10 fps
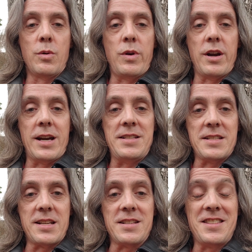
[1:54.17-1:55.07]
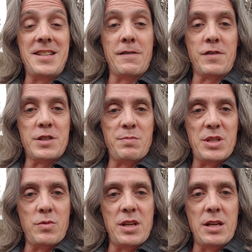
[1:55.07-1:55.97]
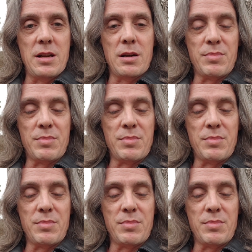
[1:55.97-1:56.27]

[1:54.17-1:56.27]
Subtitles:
where I discussed the difference between